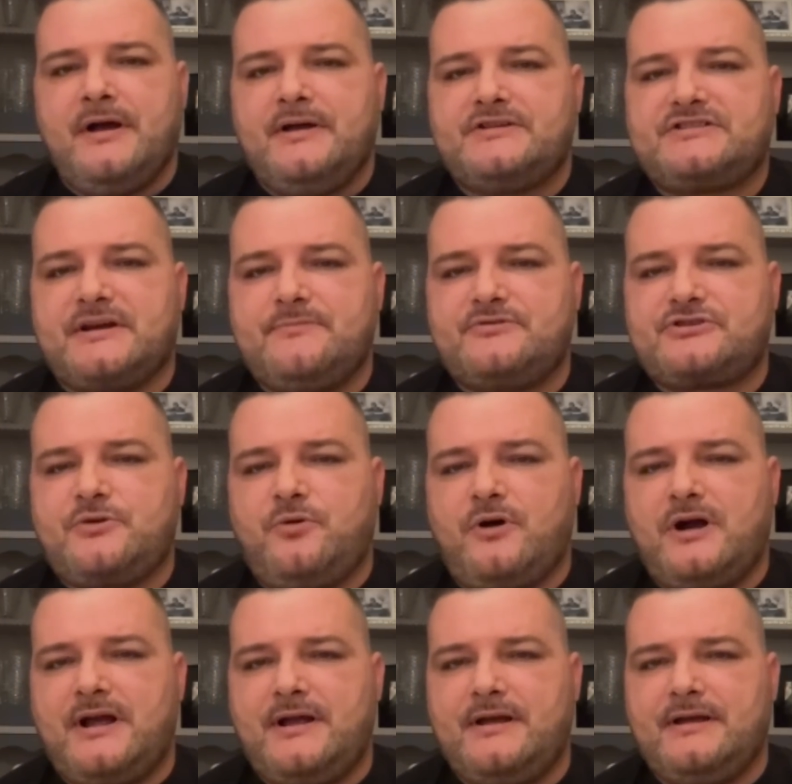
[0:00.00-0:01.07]
So it was
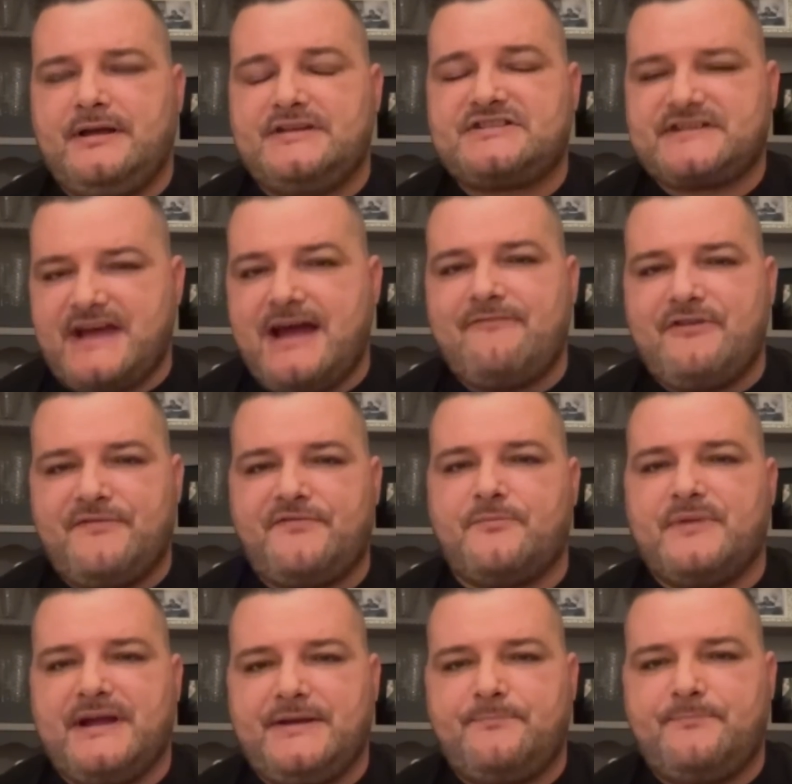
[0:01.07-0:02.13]
quite scary
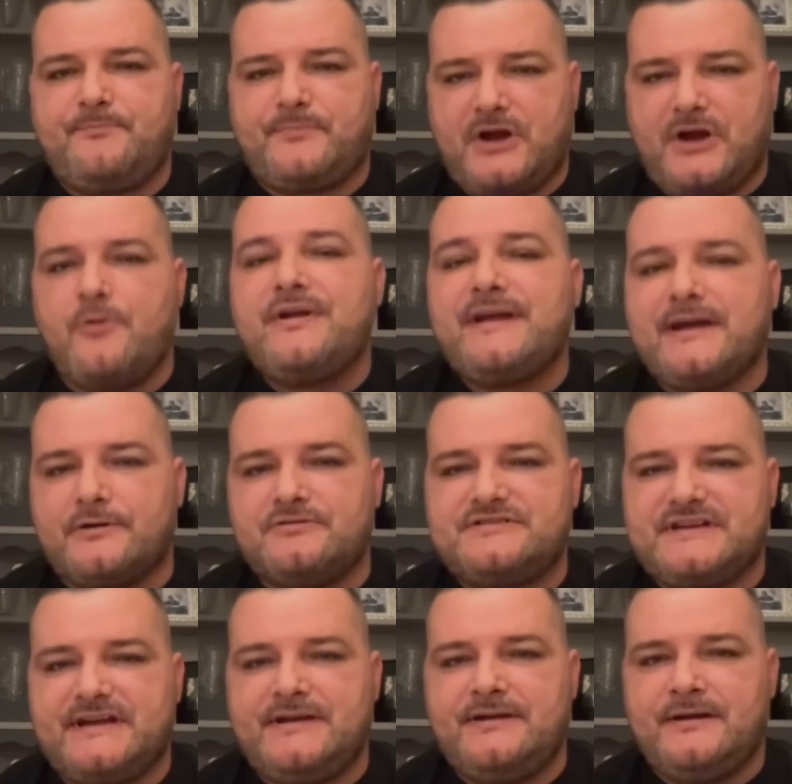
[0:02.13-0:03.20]
for me going
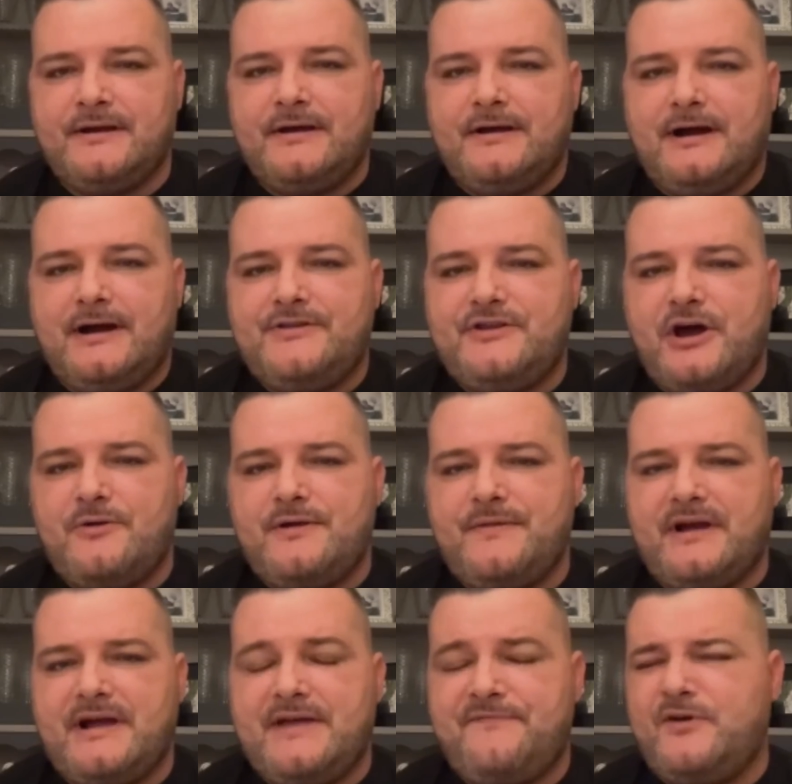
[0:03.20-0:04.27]
guilty, and knowing
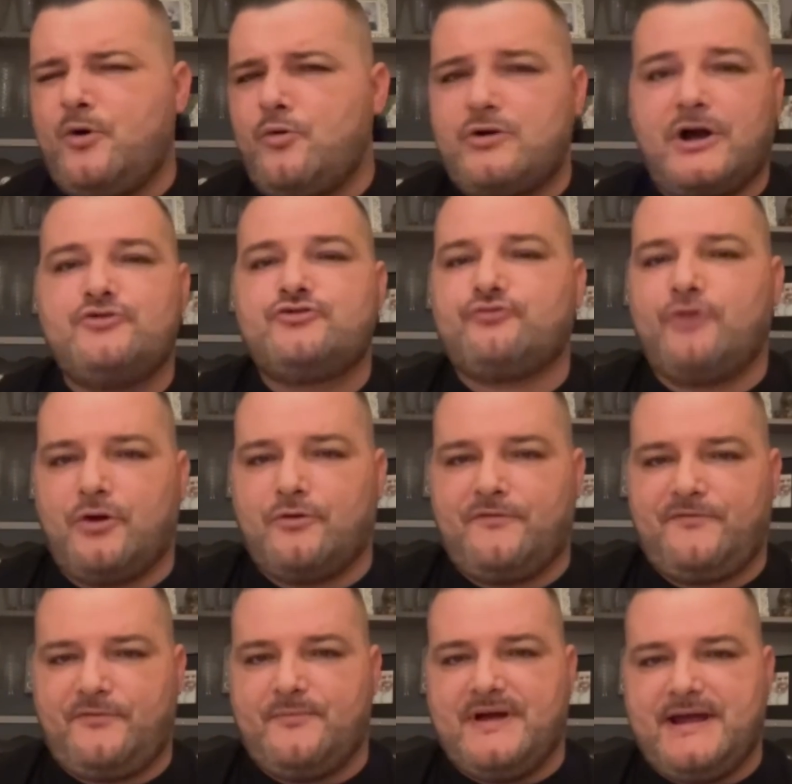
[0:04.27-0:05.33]
that if it all goes wrong
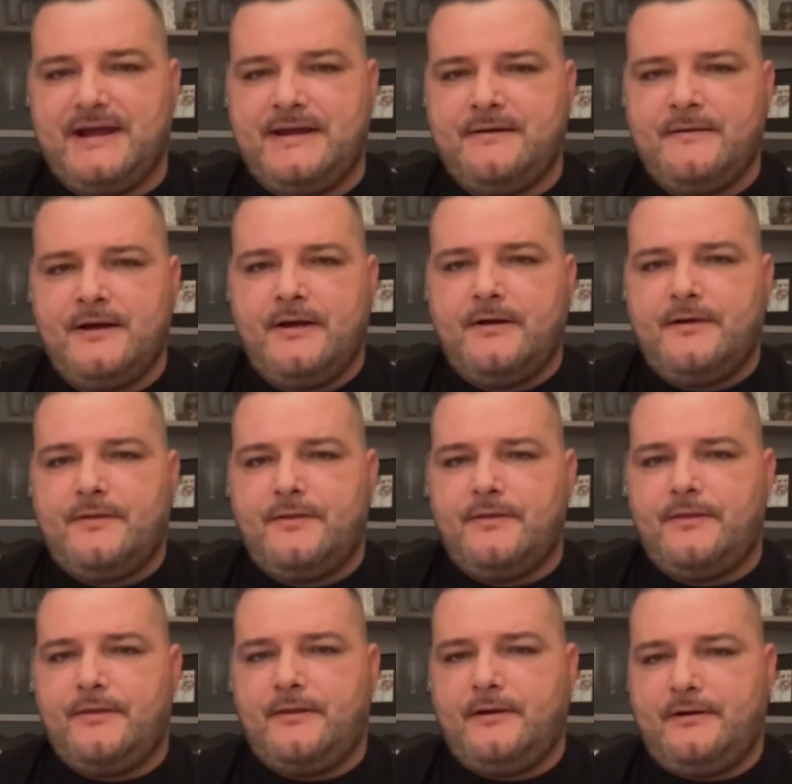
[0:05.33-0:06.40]
for me,
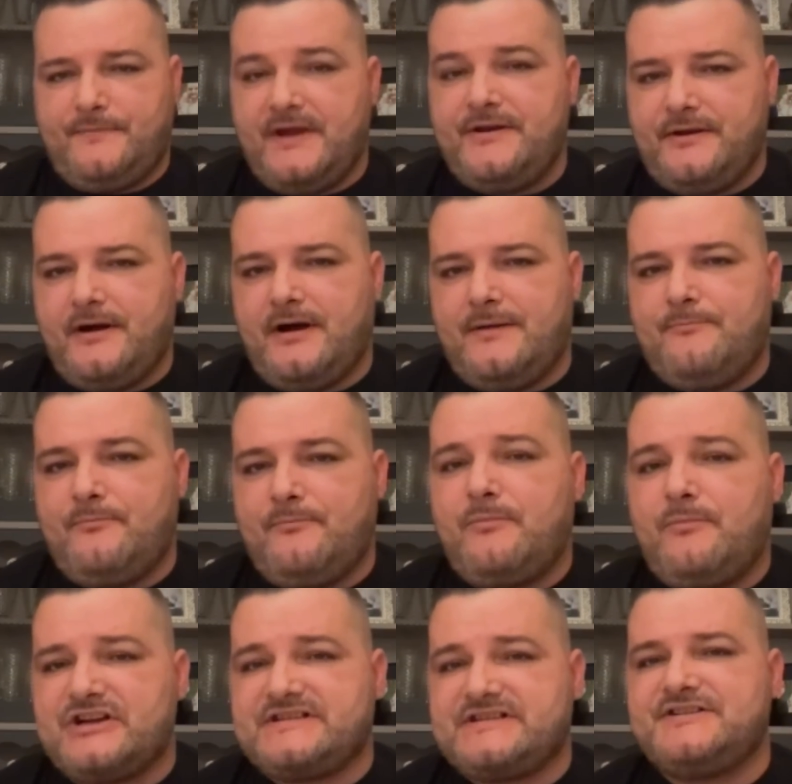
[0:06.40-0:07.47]
then
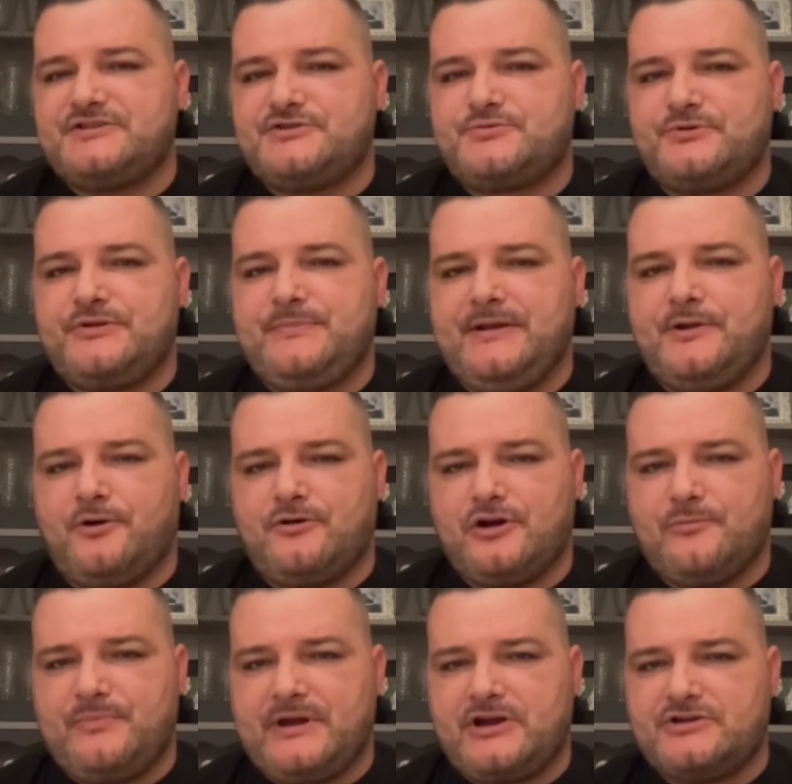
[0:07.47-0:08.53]
my sentence would have been
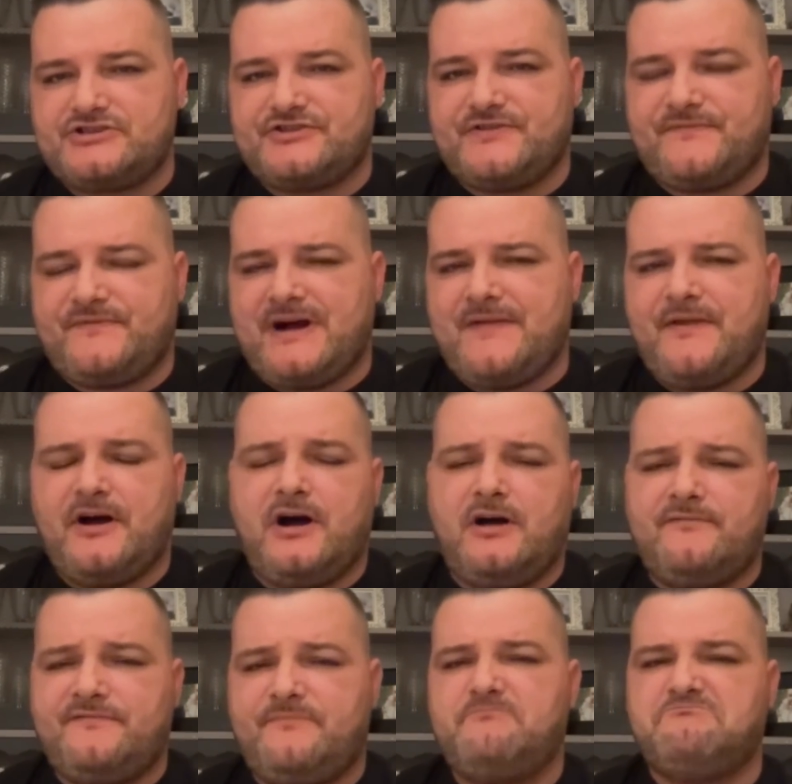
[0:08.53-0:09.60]
longer, because of the fact that
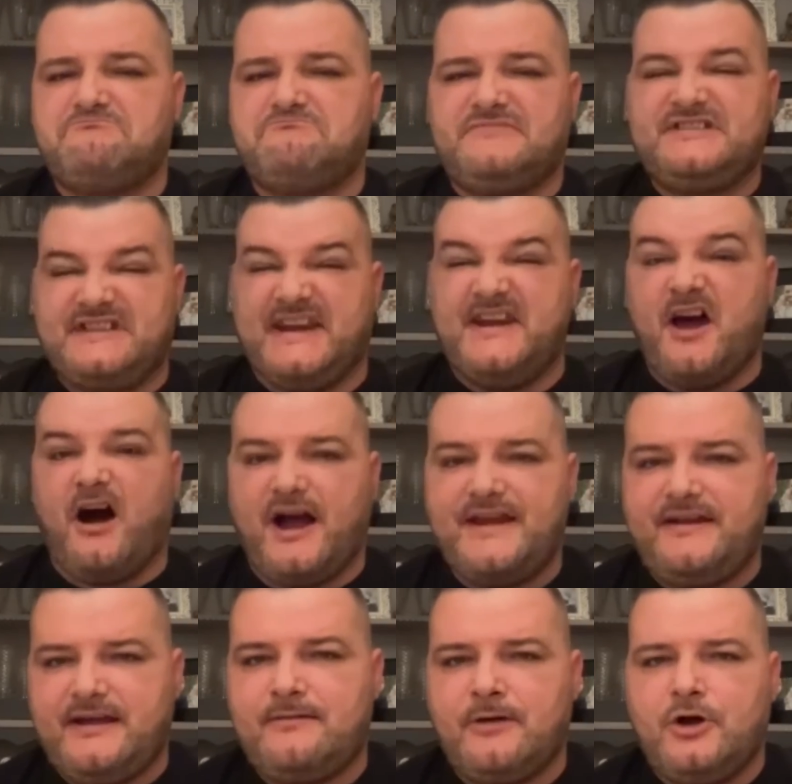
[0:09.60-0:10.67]
I've
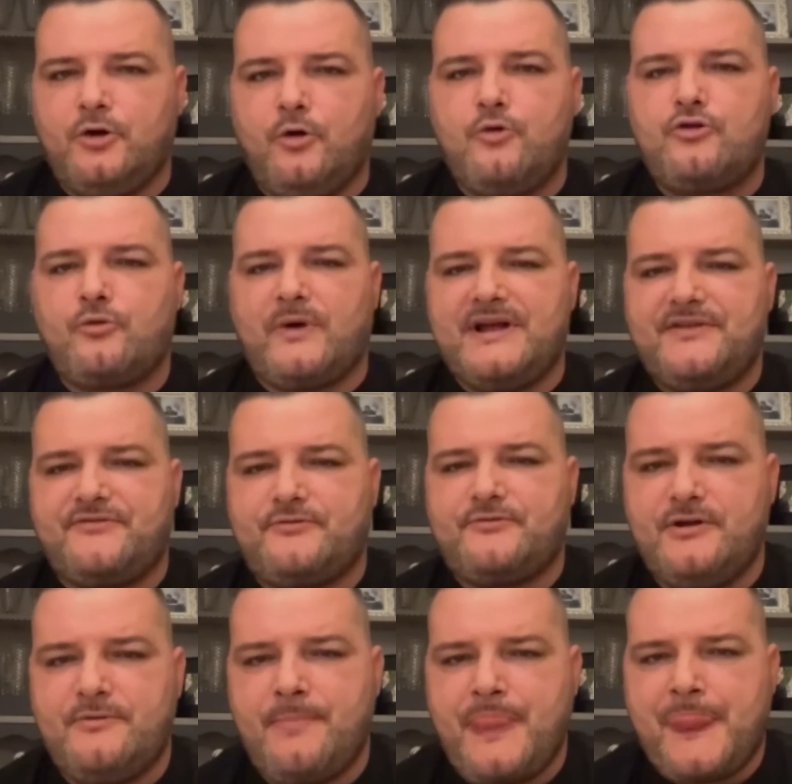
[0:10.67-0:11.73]
denied it all the way
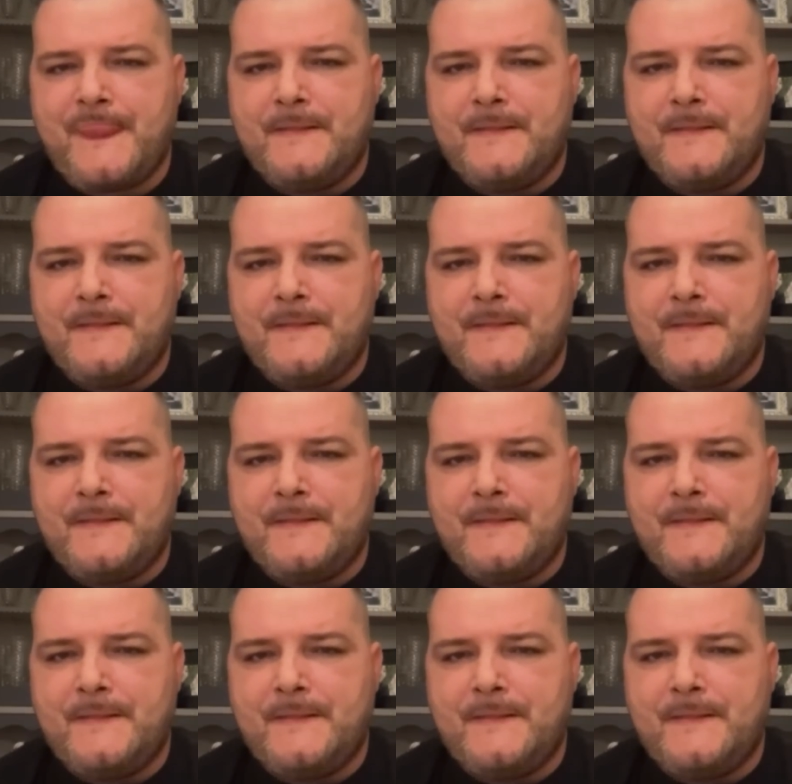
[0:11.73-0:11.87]
through.